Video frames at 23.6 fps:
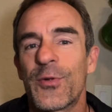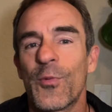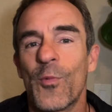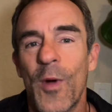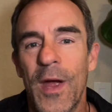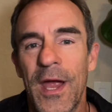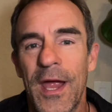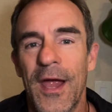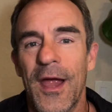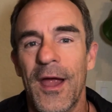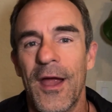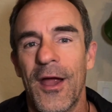
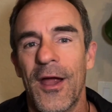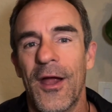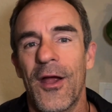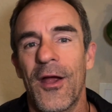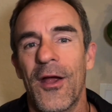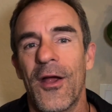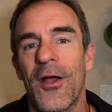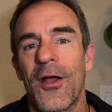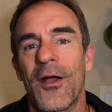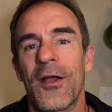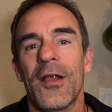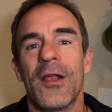
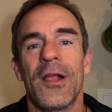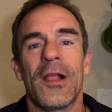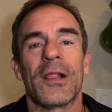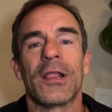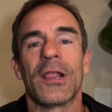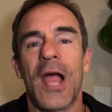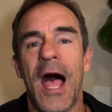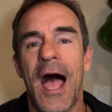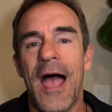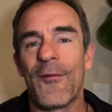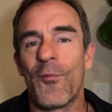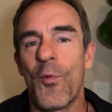where
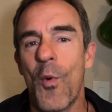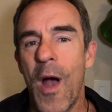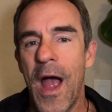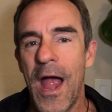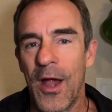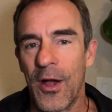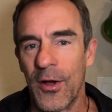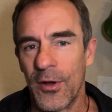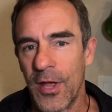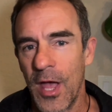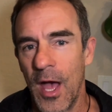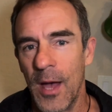
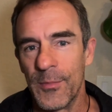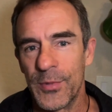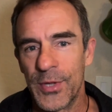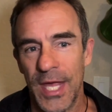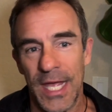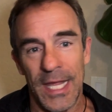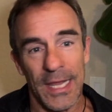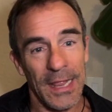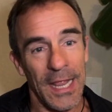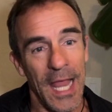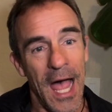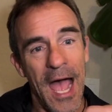LiveWire comes
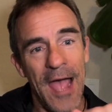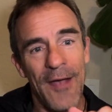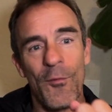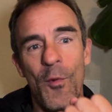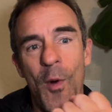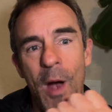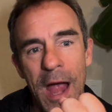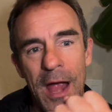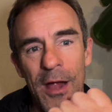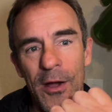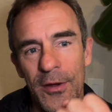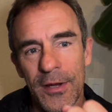in.
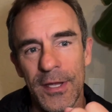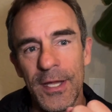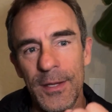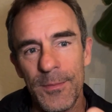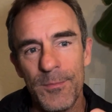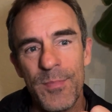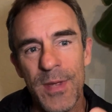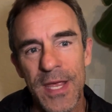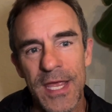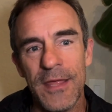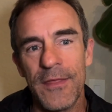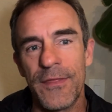LiveWire can
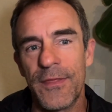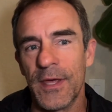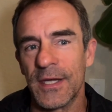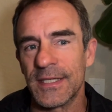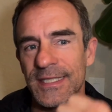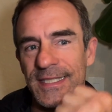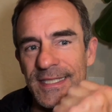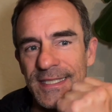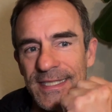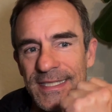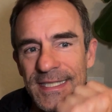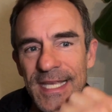be the
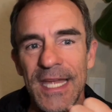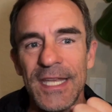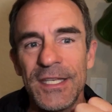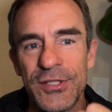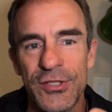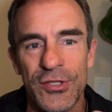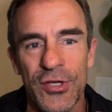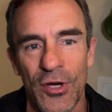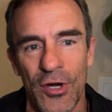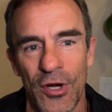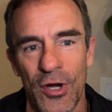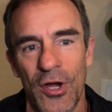
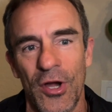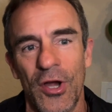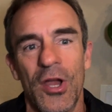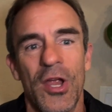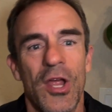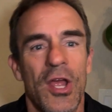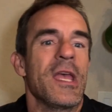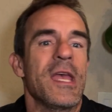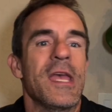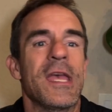center.